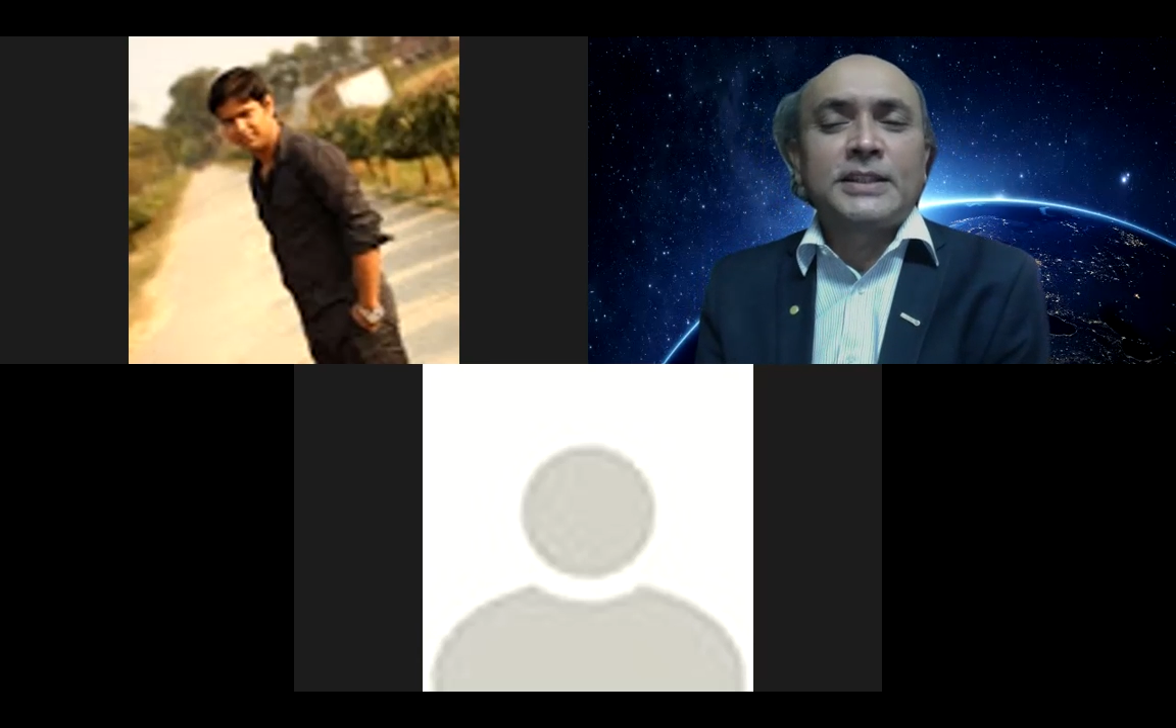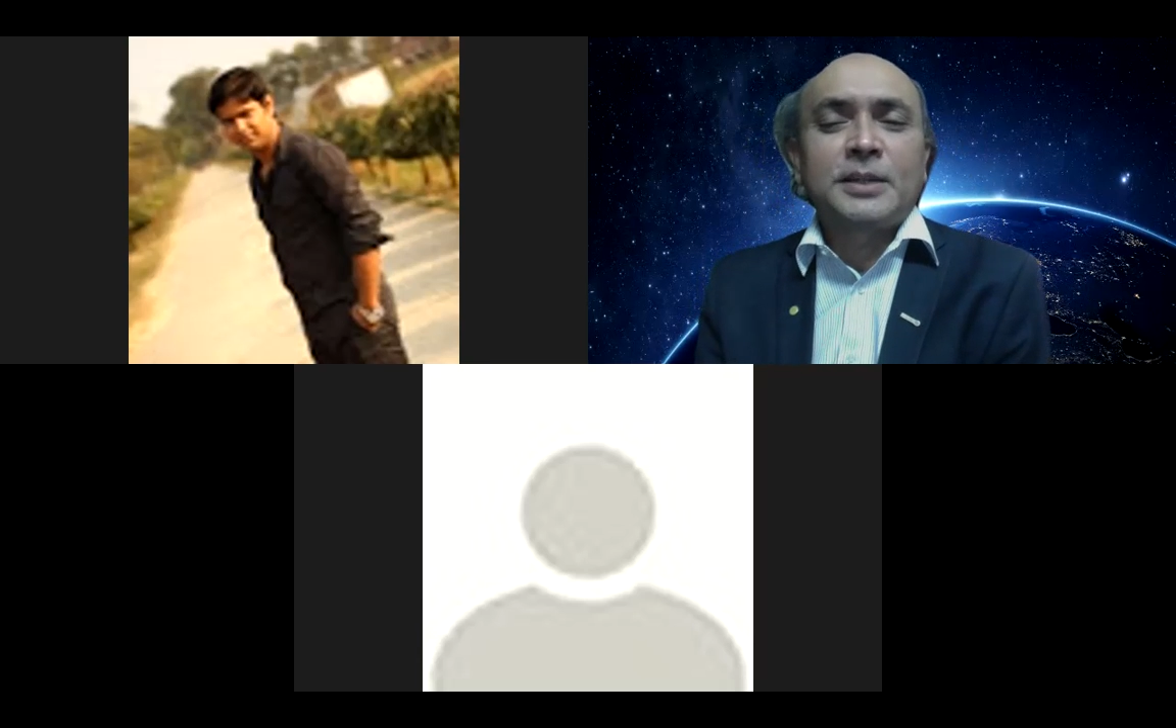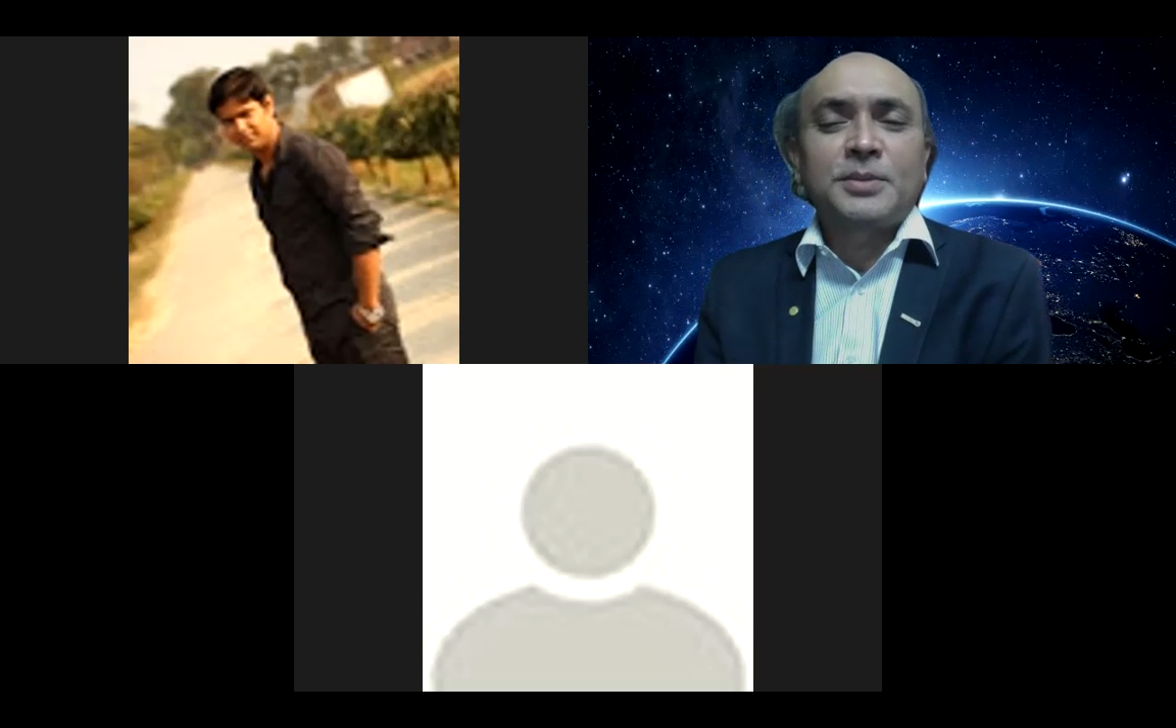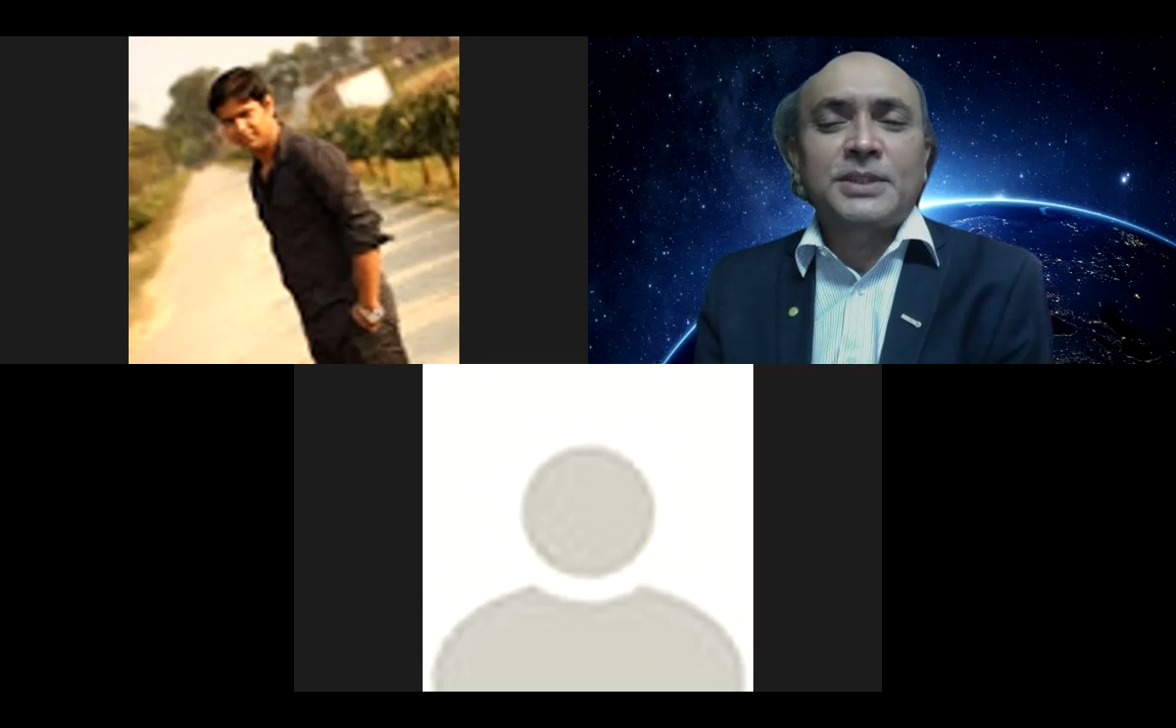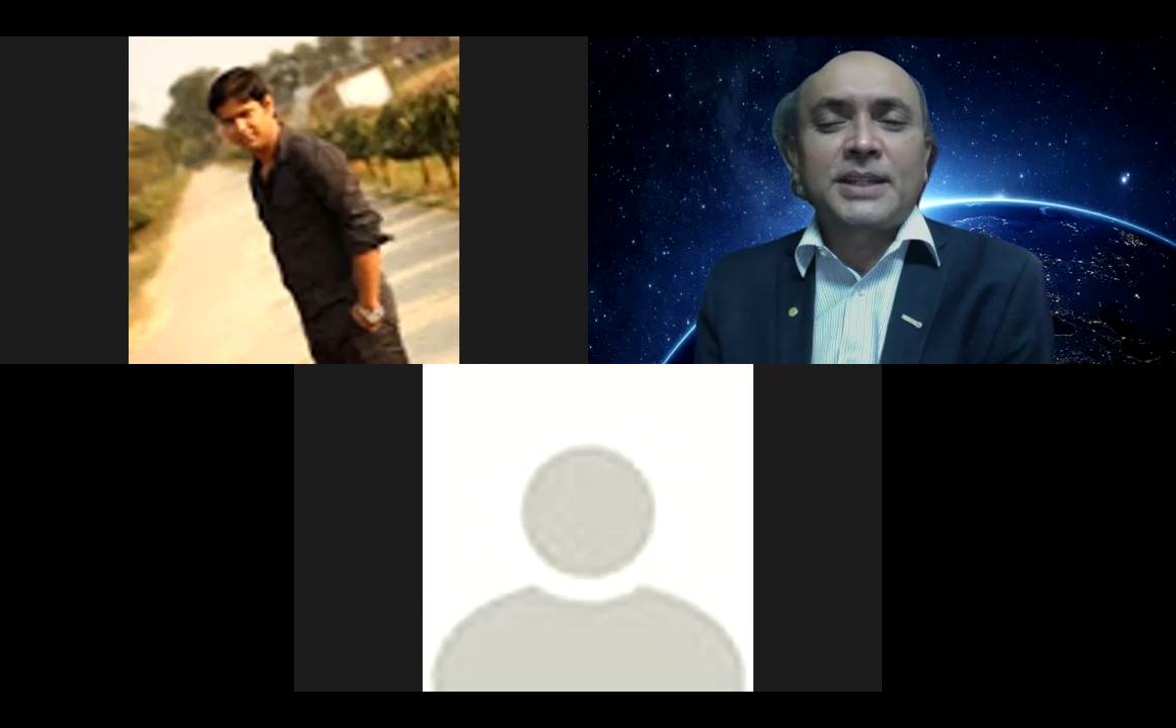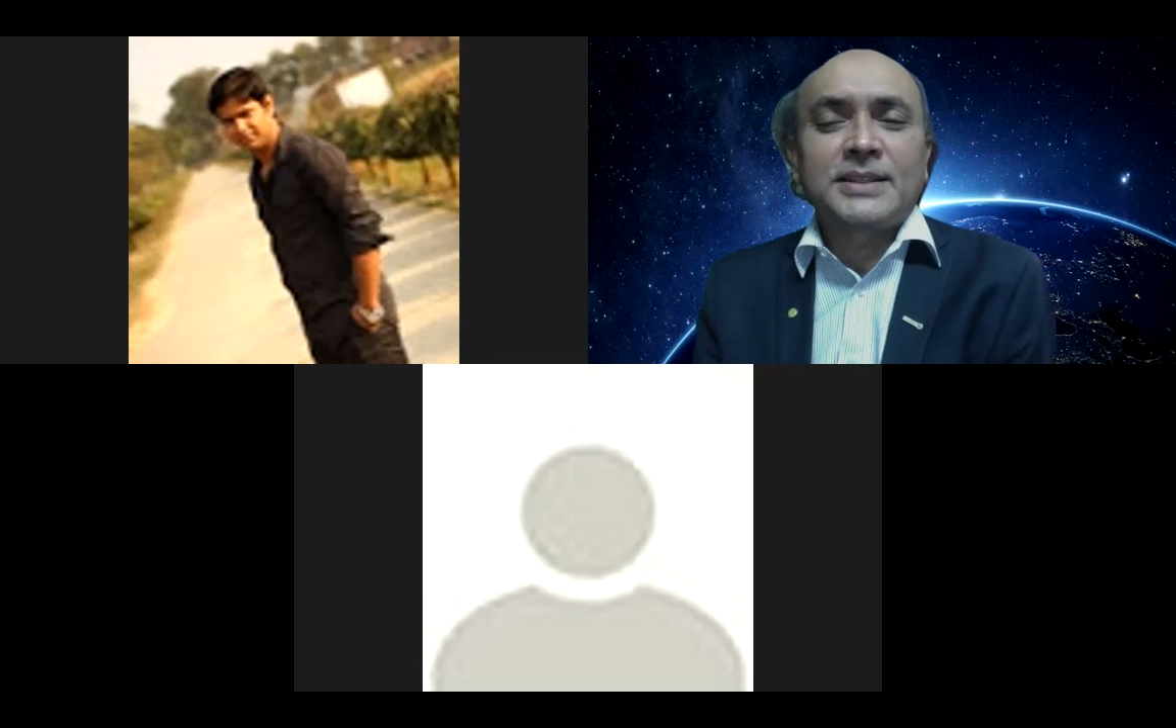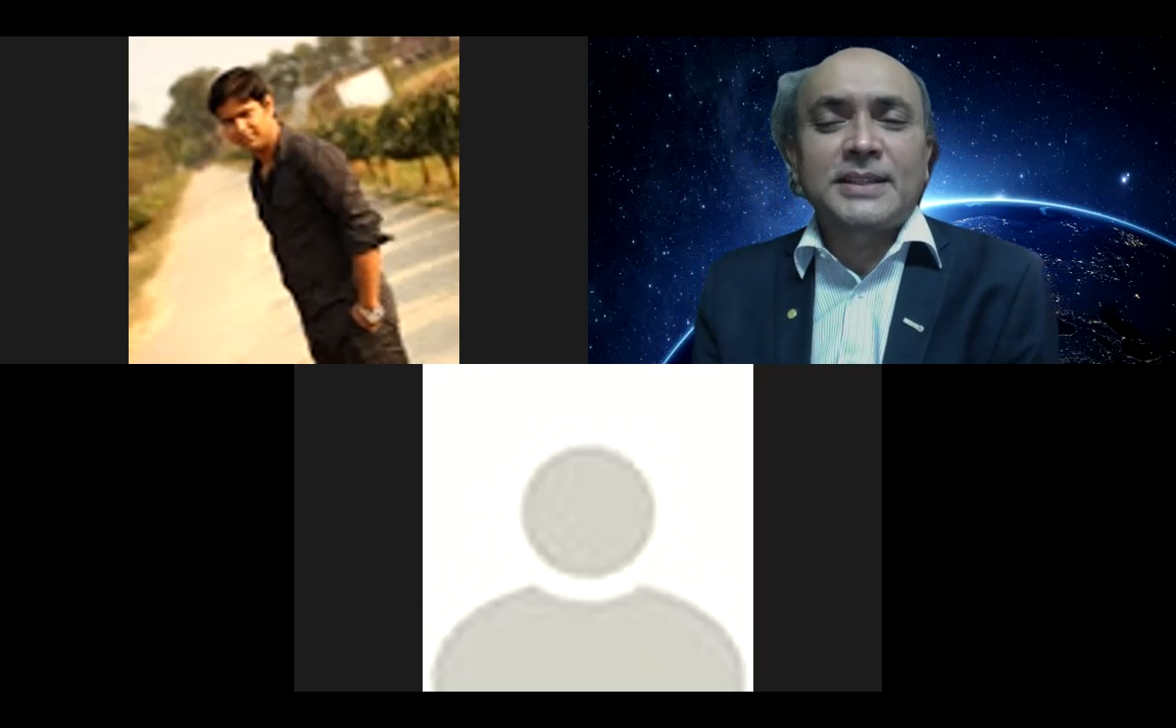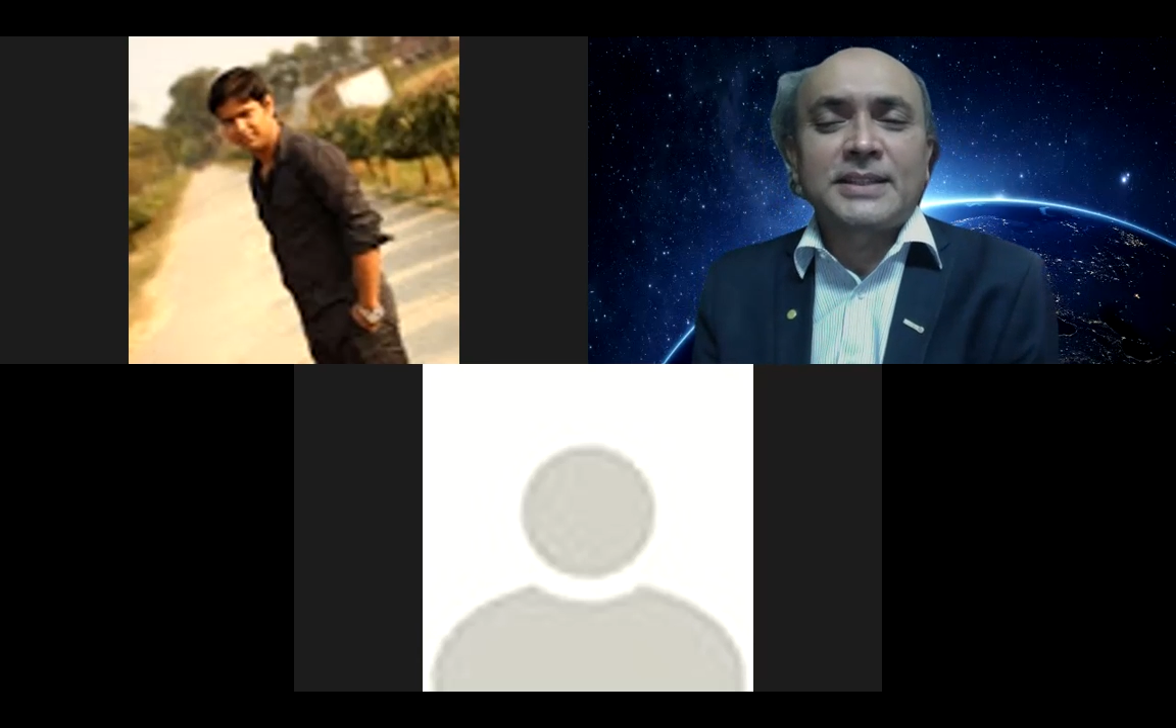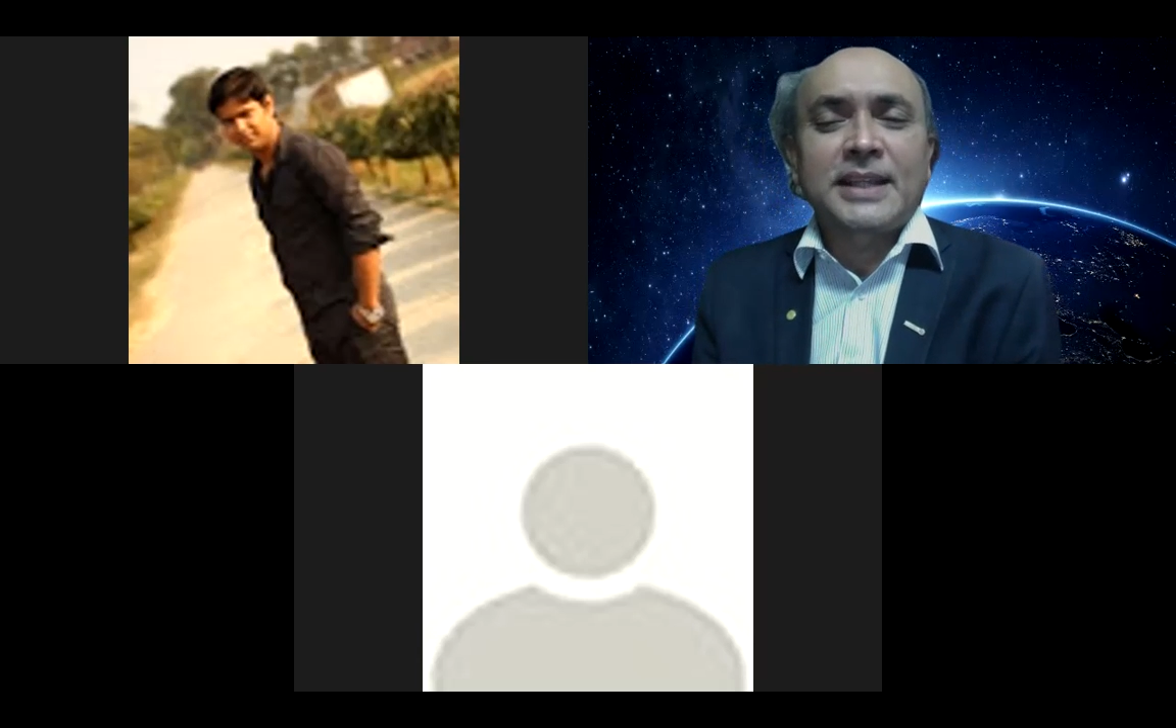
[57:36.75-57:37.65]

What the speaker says: substances